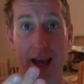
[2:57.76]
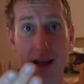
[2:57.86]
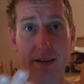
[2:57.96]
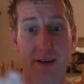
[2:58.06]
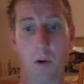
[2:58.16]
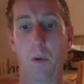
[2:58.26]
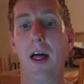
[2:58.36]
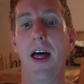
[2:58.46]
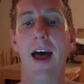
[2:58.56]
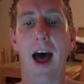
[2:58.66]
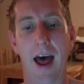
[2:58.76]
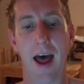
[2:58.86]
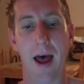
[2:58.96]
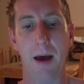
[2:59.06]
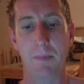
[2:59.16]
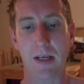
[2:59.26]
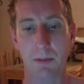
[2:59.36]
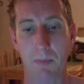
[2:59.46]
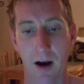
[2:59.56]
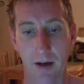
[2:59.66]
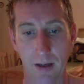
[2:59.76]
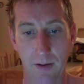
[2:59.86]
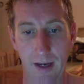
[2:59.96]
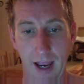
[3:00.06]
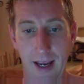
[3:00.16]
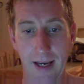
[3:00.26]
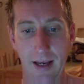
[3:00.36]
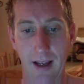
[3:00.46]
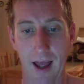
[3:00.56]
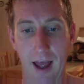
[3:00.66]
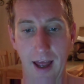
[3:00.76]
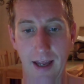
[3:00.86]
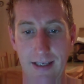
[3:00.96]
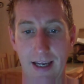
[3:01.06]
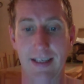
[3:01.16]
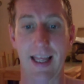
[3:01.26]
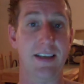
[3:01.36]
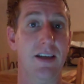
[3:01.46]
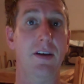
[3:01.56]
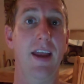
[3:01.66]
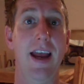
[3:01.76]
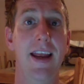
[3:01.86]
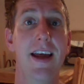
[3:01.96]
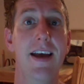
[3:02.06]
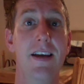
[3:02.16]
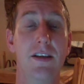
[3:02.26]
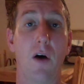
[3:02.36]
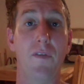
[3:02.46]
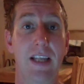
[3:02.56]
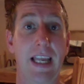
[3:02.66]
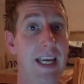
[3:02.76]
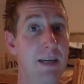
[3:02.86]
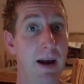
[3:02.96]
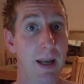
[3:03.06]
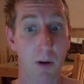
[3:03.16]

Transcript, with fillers: yeah, cool. Uh, Mr. Mark UK uh, says that's okay. So obviously he's made it